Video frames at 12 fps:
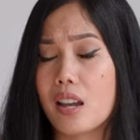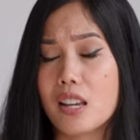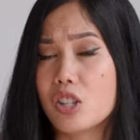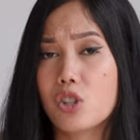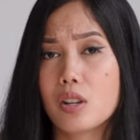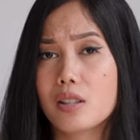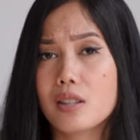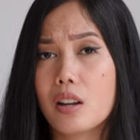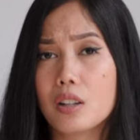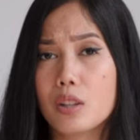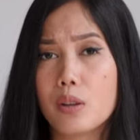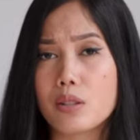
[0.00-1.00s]
he's just
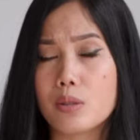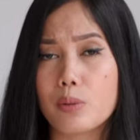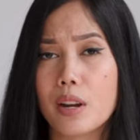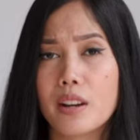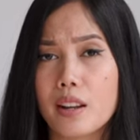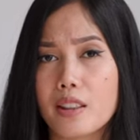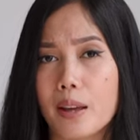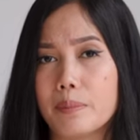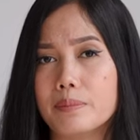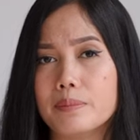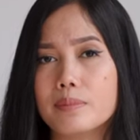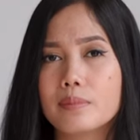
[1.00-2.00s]
not used to eating
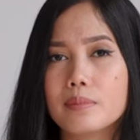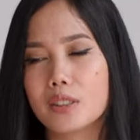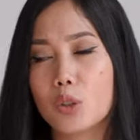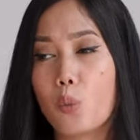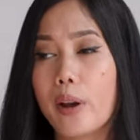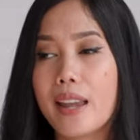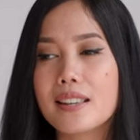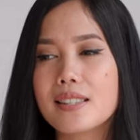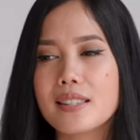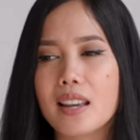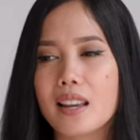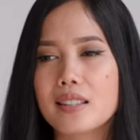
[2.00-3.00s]
them. The way I
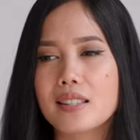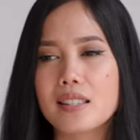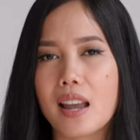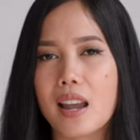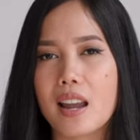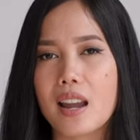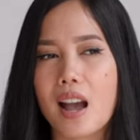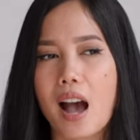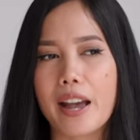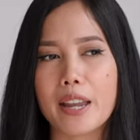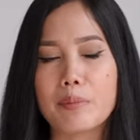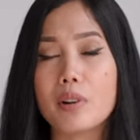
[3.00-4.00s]
see it, say
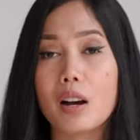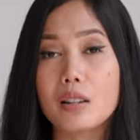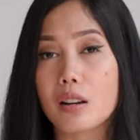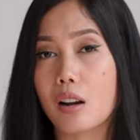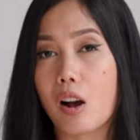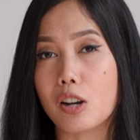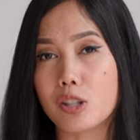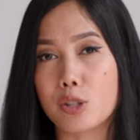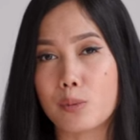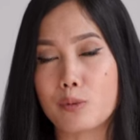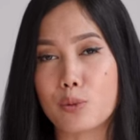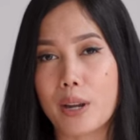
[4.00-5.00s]
I am not
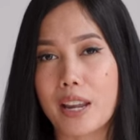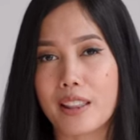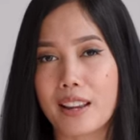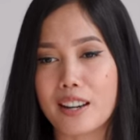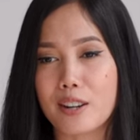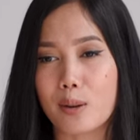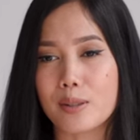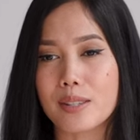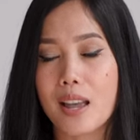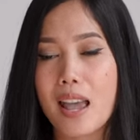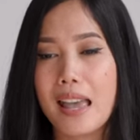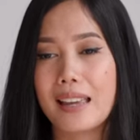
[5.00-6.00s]
accustomed to eating
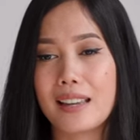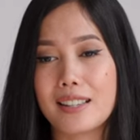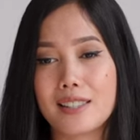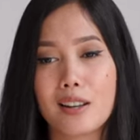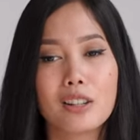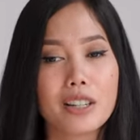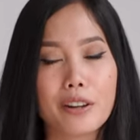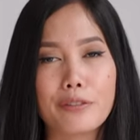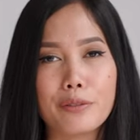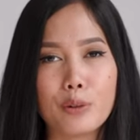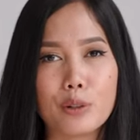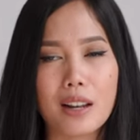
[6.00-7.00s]
those exotic
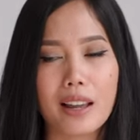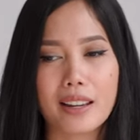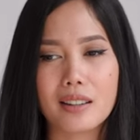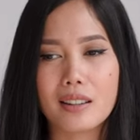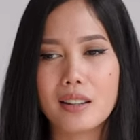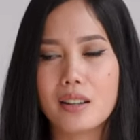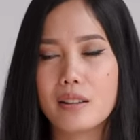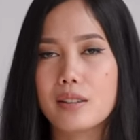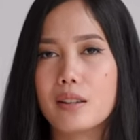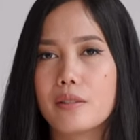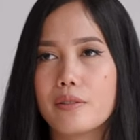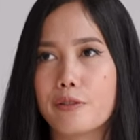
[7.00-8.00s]
food like
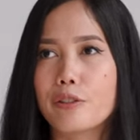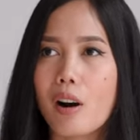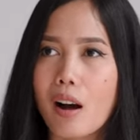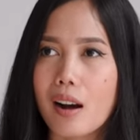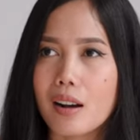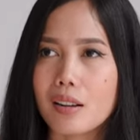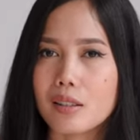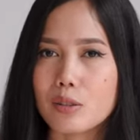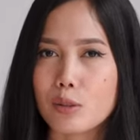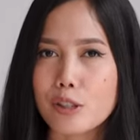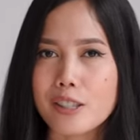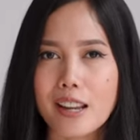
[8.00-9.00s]

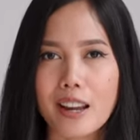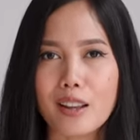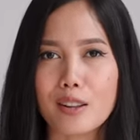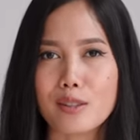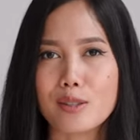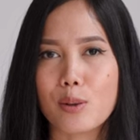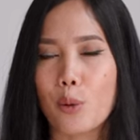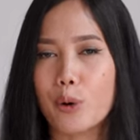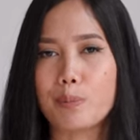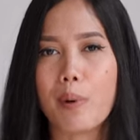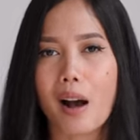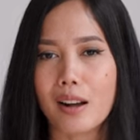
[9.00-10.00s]
frogs or snails
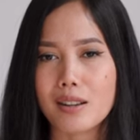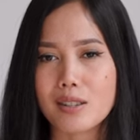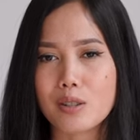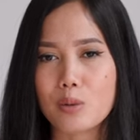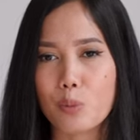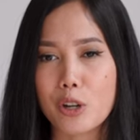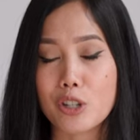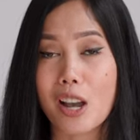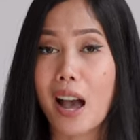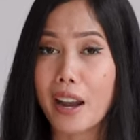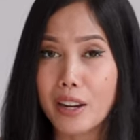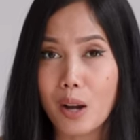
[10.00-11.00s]
or bugs, which
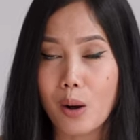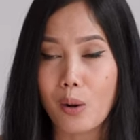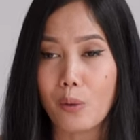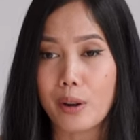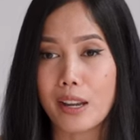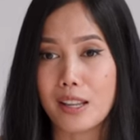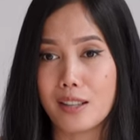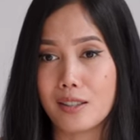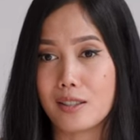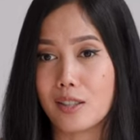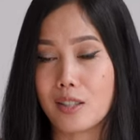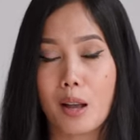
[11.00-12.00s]
I know
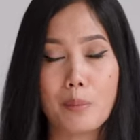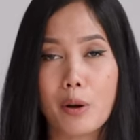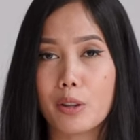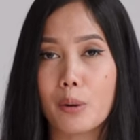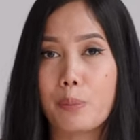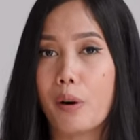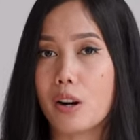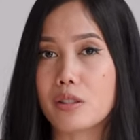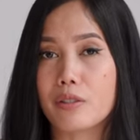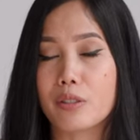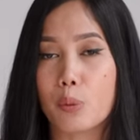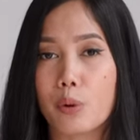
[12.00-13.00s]
in some other
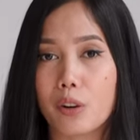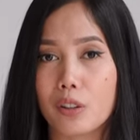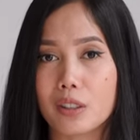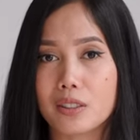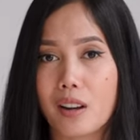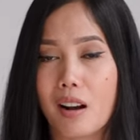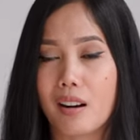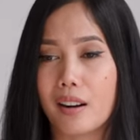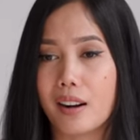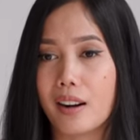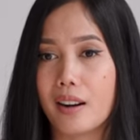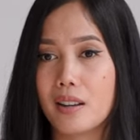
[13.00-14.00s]
parts of the world
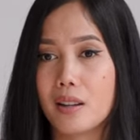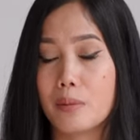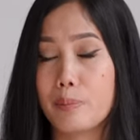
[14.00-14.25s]
are